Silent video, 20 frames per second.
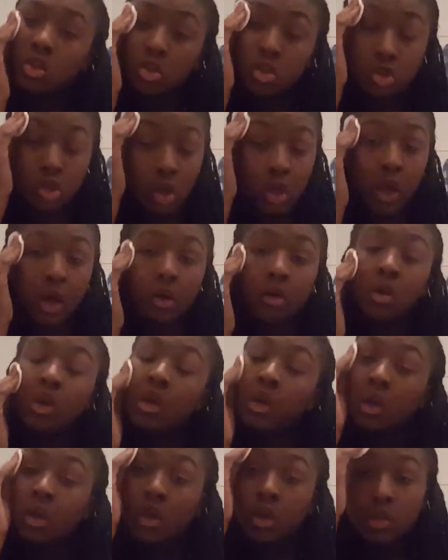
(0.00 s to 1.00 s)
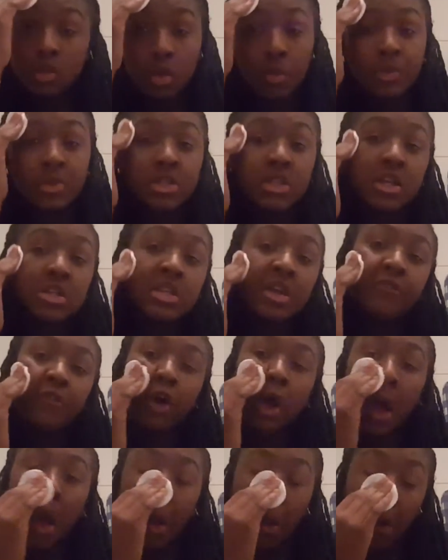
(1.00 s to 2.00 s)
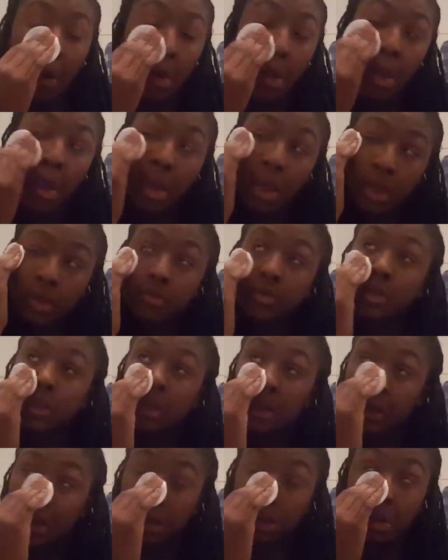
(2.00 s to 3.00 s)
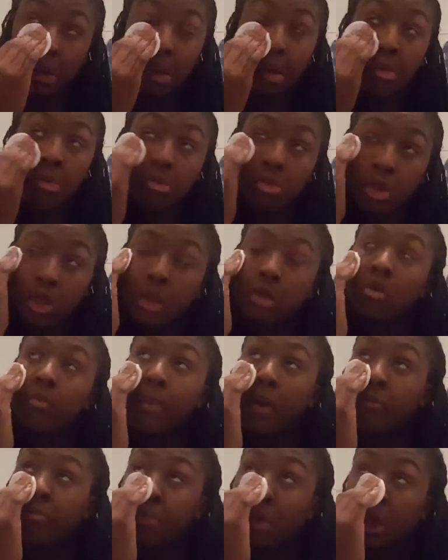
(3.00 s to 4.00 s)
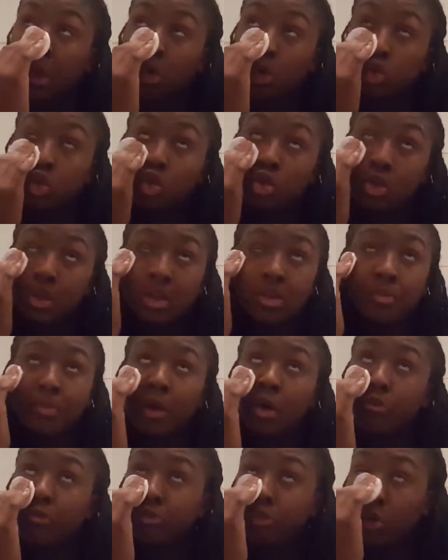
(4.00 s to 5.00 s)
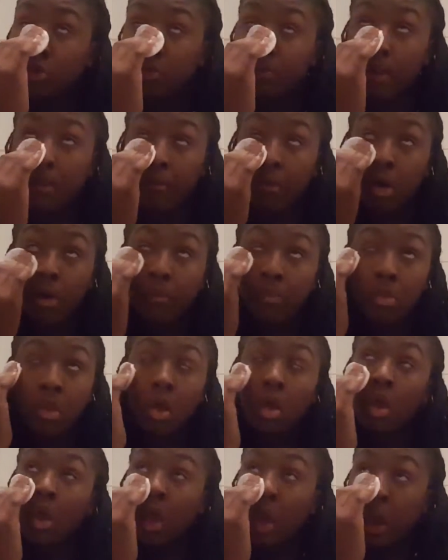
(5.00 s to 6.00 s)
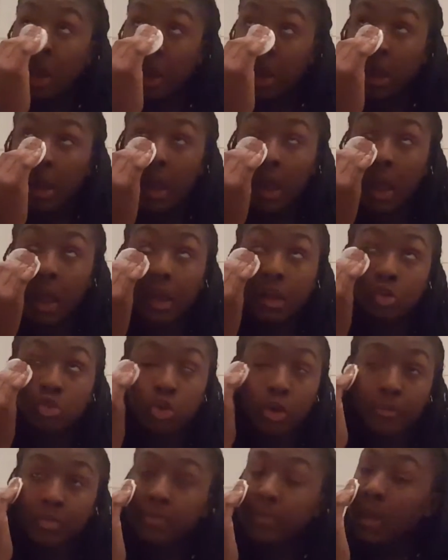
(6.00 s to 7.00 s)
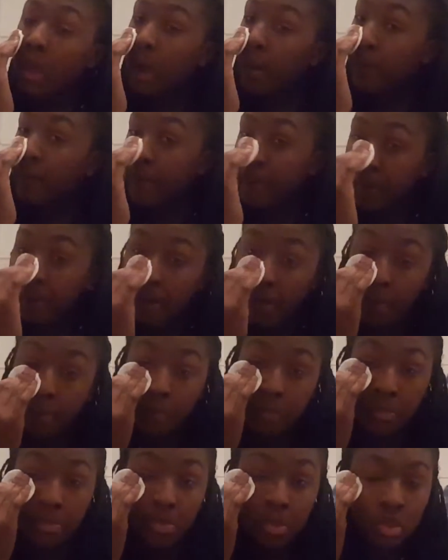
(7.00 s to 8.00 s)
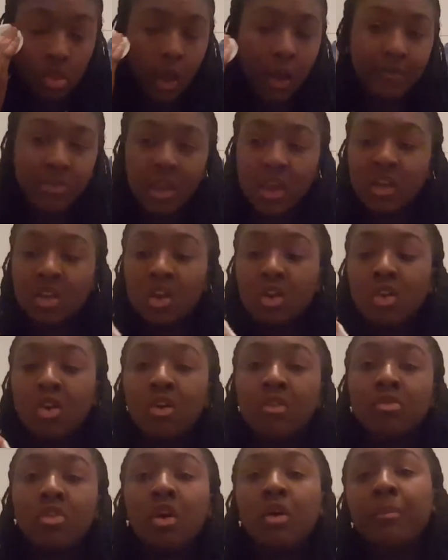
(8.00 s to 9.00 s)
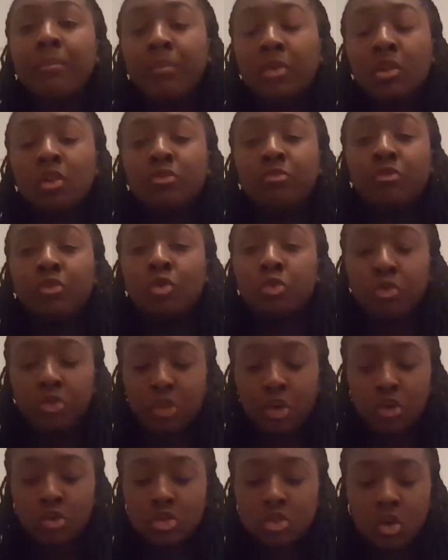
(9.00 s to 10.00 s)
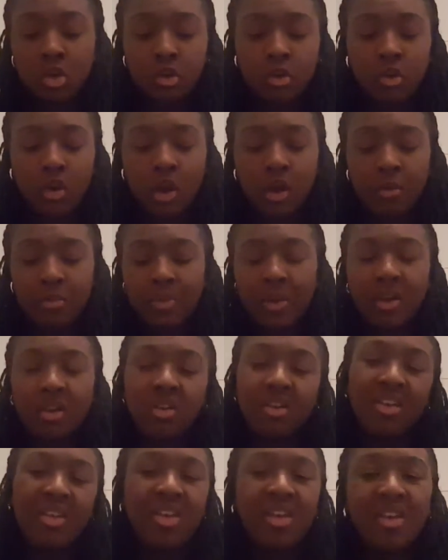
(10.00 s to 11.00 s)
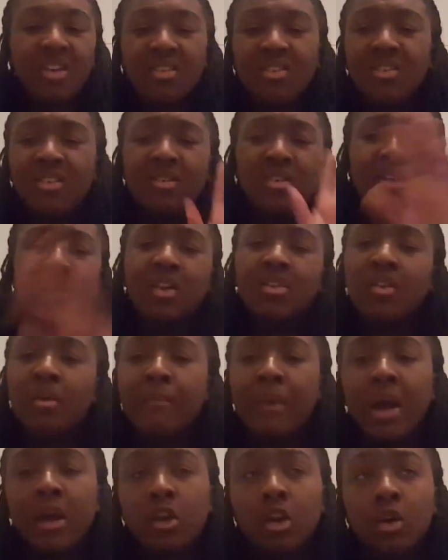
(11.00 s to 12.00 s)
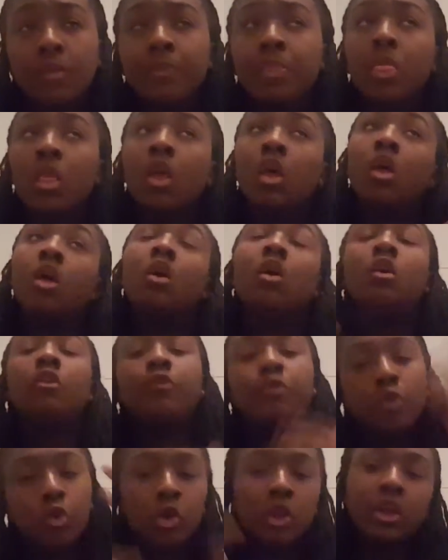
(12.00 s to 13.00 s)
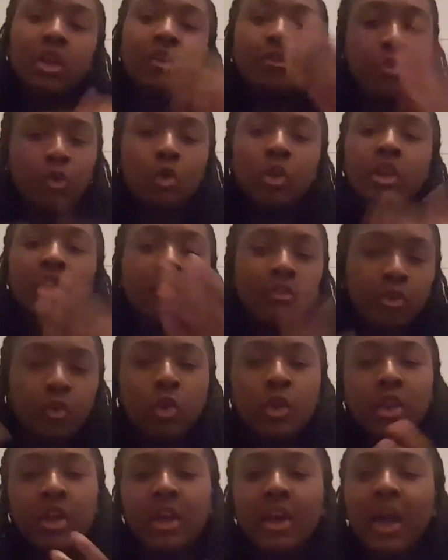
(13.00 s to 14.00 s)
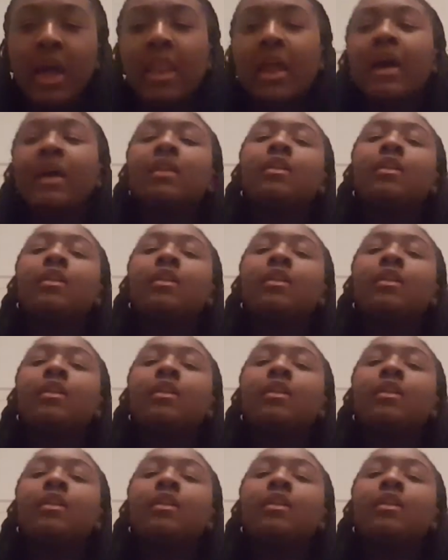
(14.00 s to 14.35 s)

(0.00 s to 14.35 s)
So, yeah. Someone sticks their foot out. He was in the year above me, or 2 years above. Don't remember. And trips me up. I've taken a lot of tumble and falls, though. So, I'm like, it's a minor. Falling, and I